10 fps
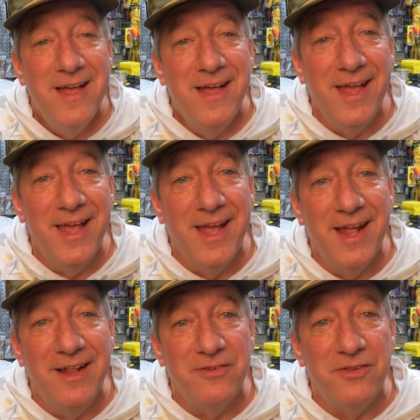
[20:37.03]

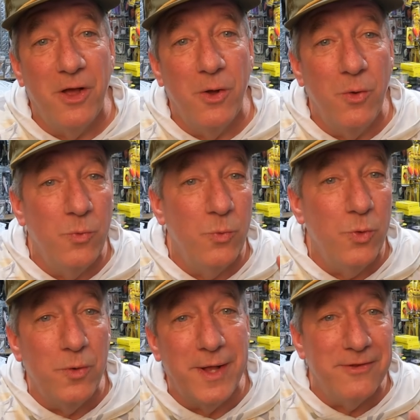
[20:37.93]
And so
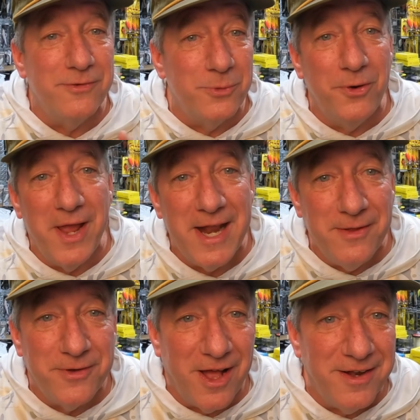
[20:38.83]
we'll get some
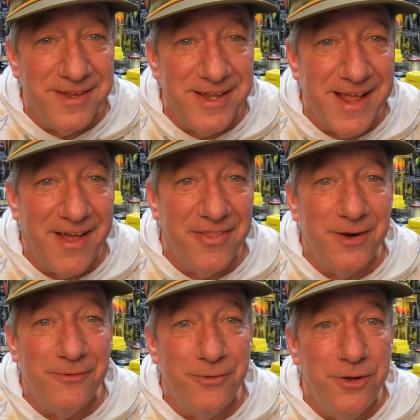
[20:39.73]
creative content out
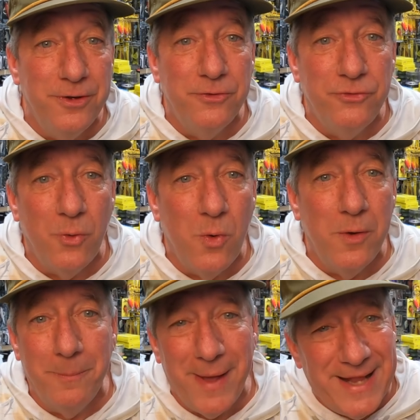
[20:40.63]
there for you to enjoy,
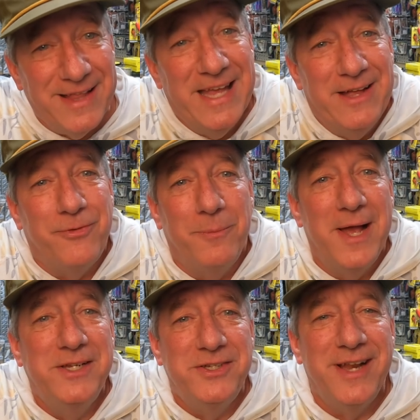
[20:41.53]
and mainly
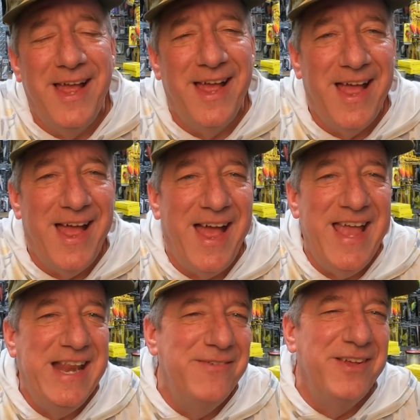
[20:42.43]
information. I
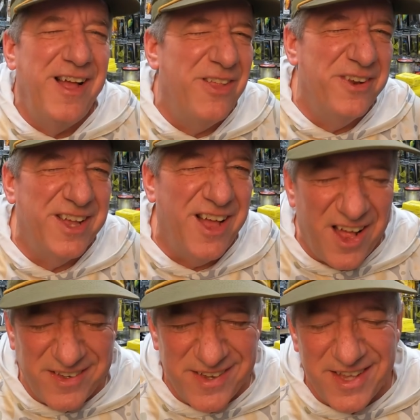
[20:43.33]
hate even calling it
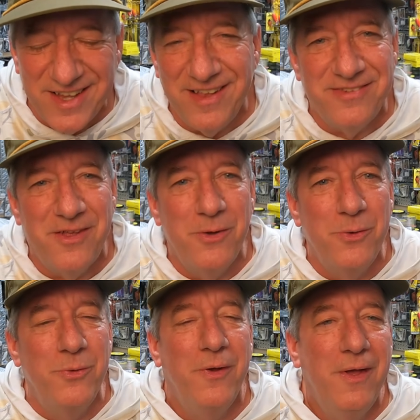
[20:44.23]
content. It's
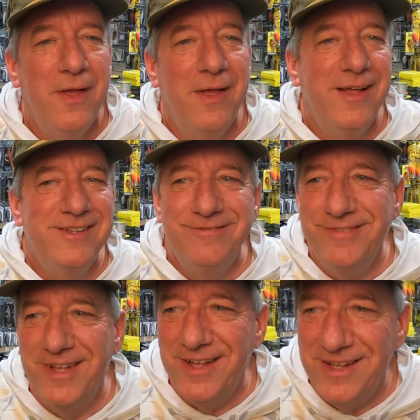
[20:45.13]
so...
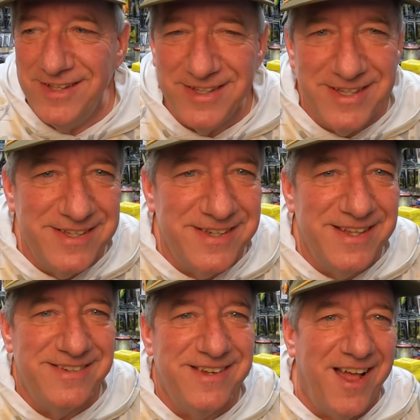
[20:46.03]

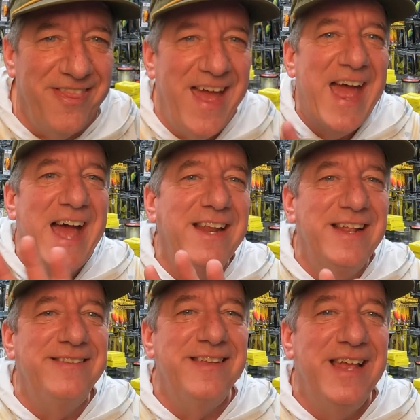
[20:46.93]
it's not that.
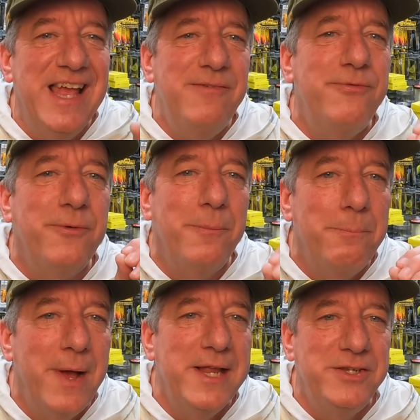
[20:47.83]
It's
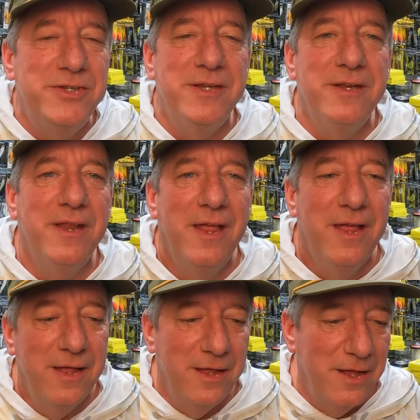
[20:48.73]
information
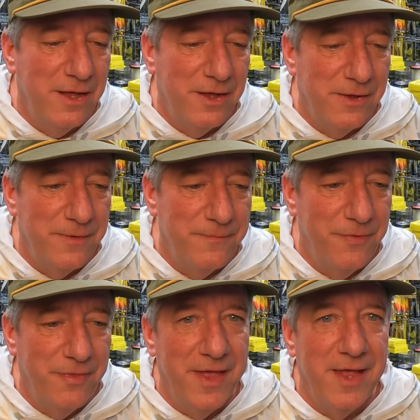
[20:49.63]

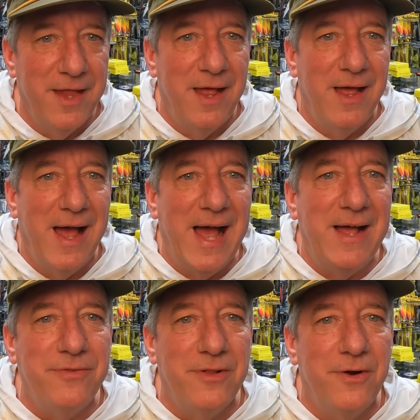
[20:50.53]
that
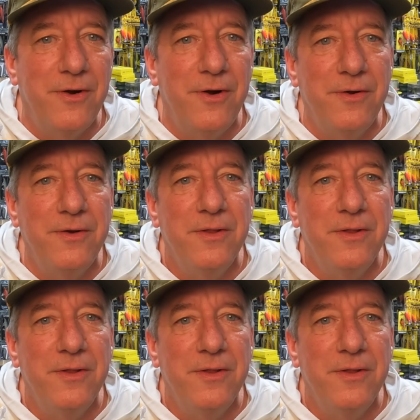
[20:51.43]
I've learned